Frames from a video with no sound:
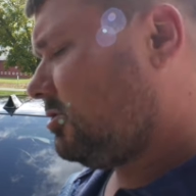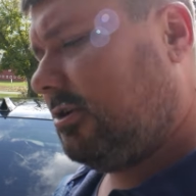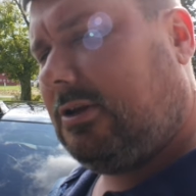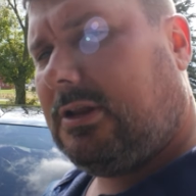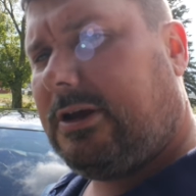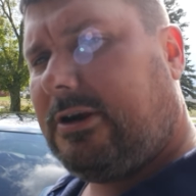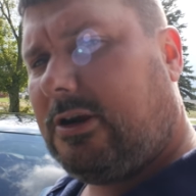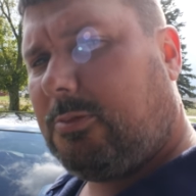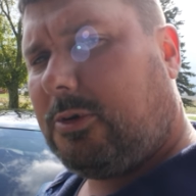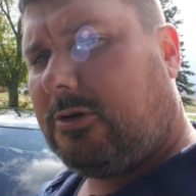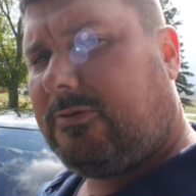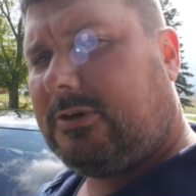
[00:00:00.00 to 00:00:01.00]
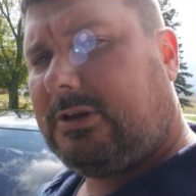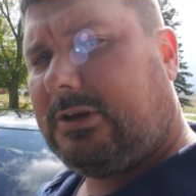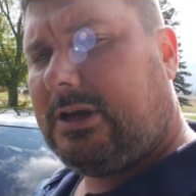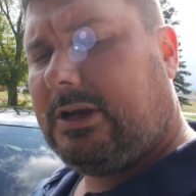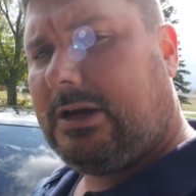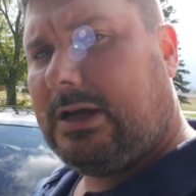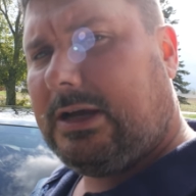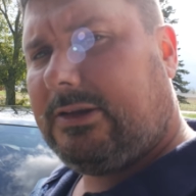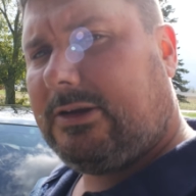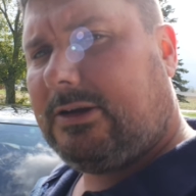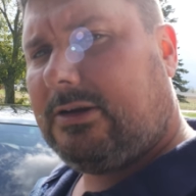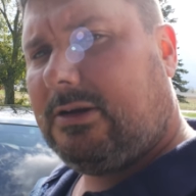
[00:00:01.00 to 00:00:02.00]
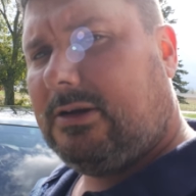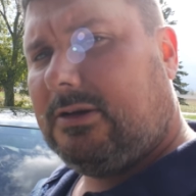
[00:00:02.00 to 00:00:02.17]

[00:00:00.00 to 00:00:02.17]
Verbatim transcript: sure you line it up perfect and get it on there.